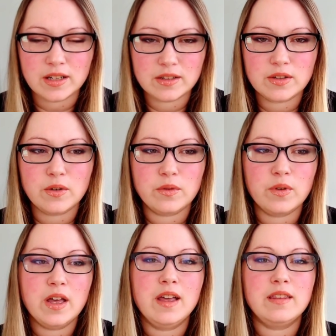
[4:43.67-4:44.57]
And so
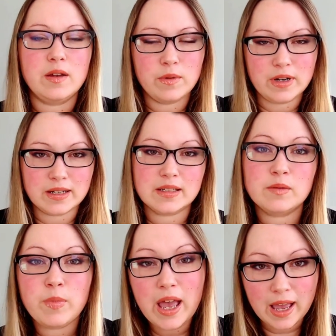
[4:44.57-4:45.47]
they would
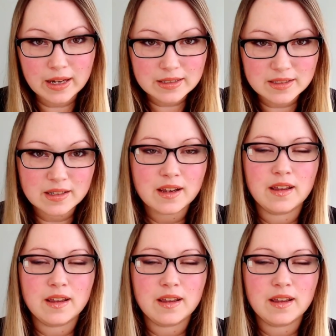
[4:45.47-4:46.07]
expect